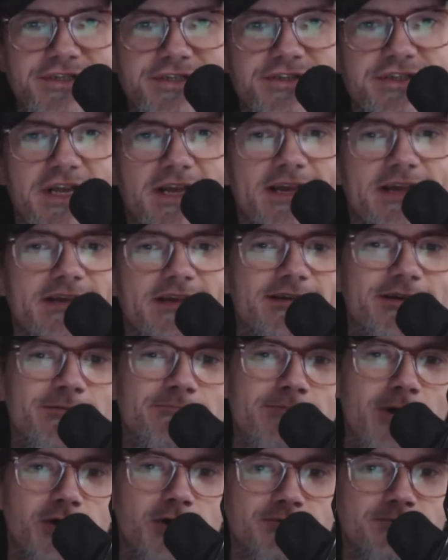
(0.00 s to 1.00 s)
There's like your
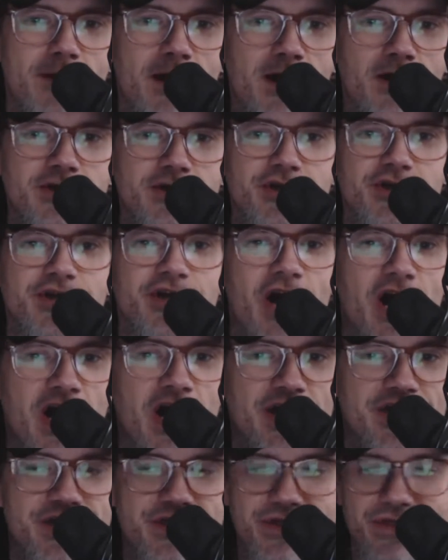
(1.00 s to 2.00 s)
post-punk, your
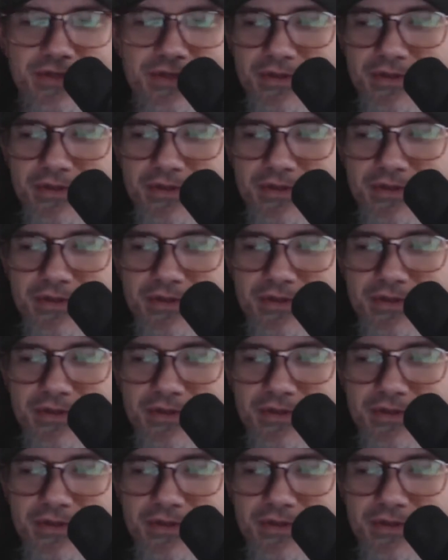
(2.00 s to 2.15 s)
goth.